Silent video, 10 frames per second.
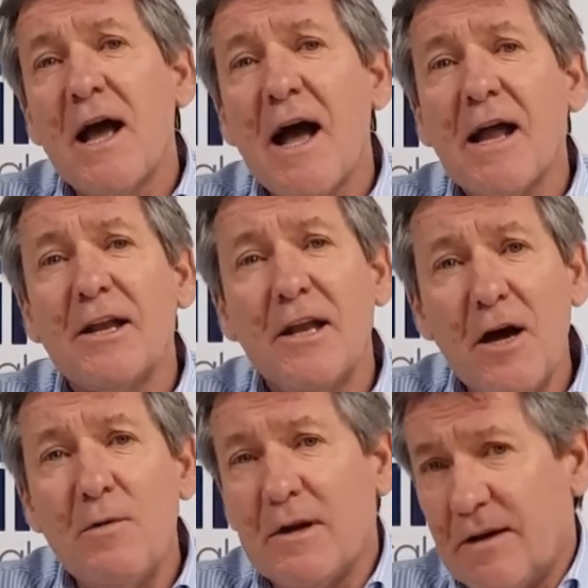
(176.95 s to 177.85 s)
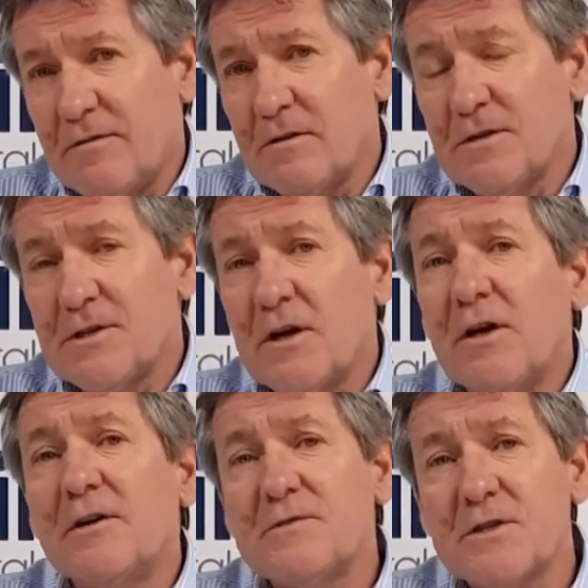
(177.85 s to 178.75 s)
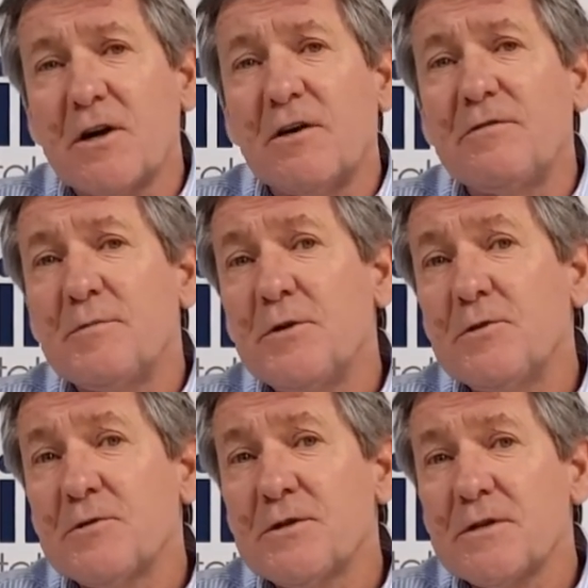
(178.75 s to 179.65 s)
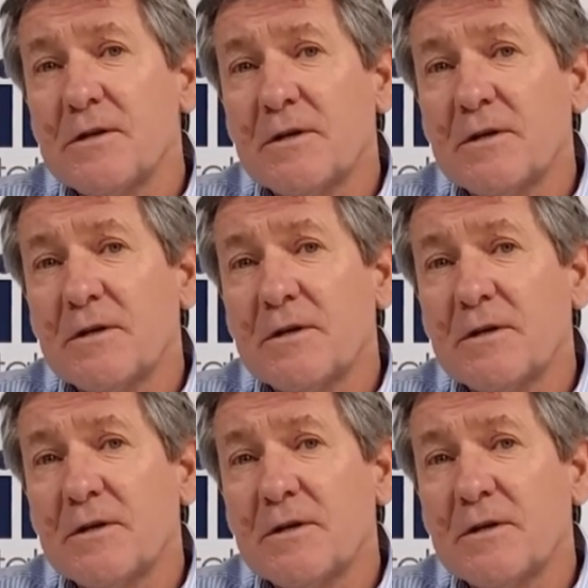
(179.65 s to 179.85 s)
and lower levels of staff abuse.